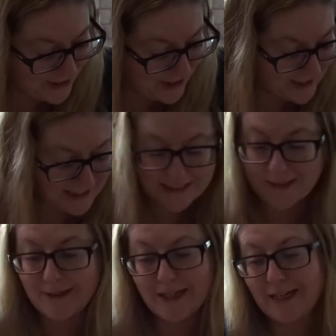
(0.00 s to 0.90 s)
Jesus.
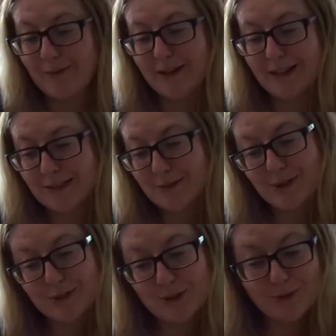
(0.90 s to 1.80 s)
Anyway, that's what
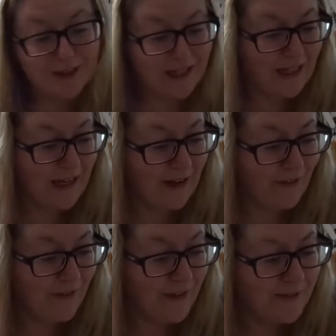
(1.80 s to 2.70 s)
they do with Little
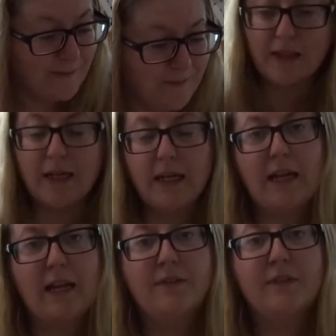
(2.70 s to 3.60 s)
Elf. The Little
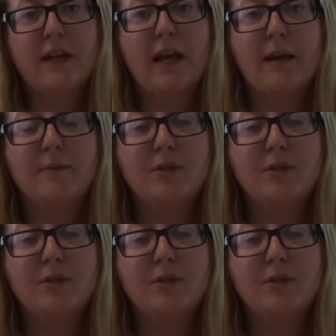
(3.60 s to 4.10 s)
Elf, the